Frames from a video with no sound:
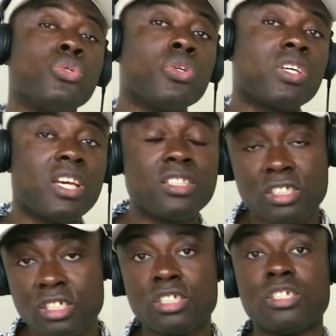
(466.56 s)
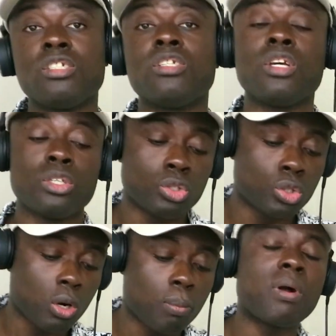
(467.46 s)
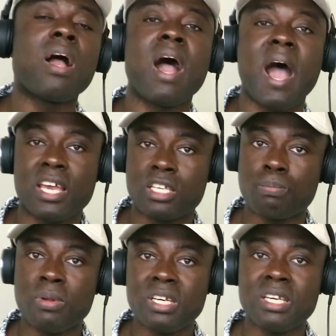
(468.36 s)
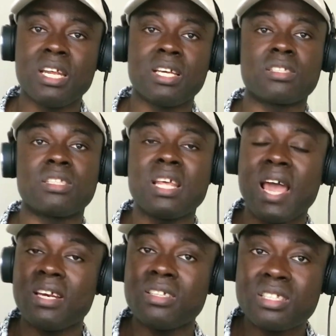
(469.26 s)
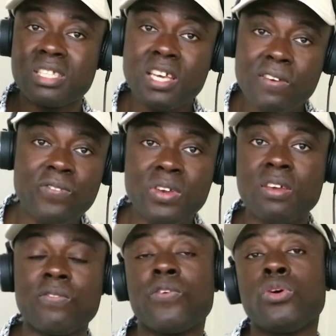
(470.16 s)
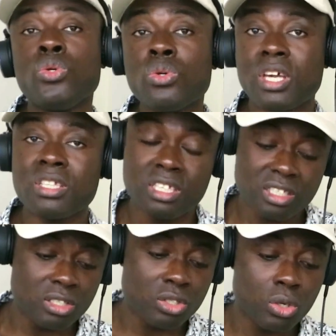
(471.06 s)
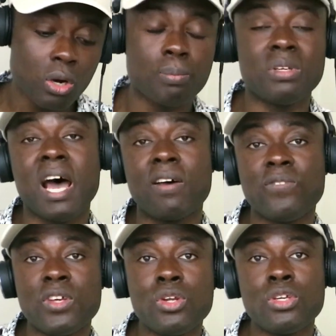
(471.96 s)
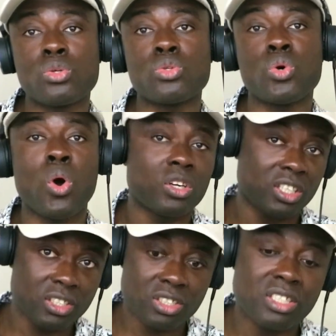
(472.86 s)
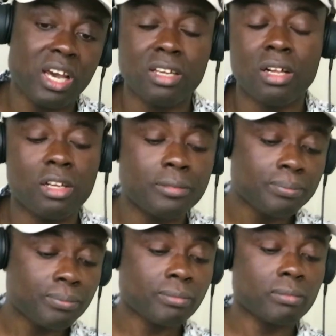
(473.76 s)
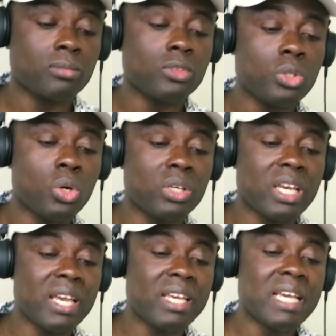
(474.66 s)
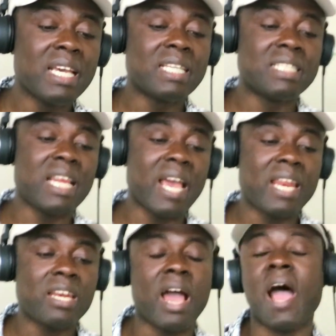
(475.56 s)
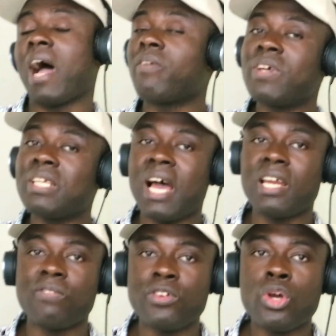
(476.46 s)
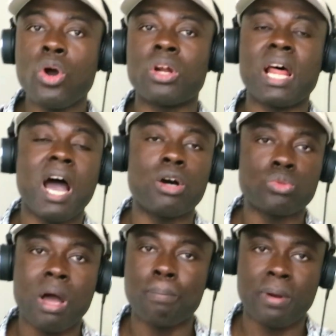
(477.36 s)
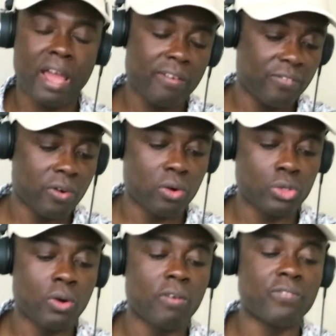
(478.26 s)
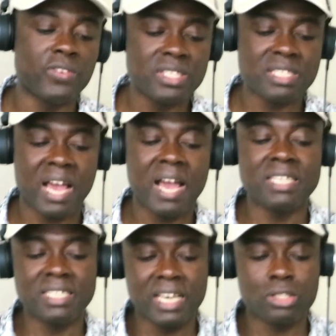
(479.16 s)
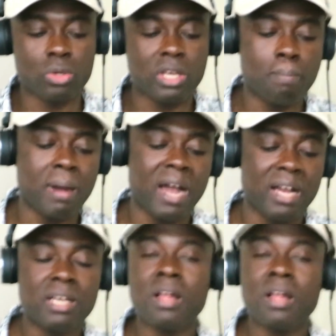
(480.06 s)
UK teaching job. I explained this. Then CV for UK teaching job, that video is also on this channel. Okay, then I haven't done the video on how to apply for your visa yet, okay, but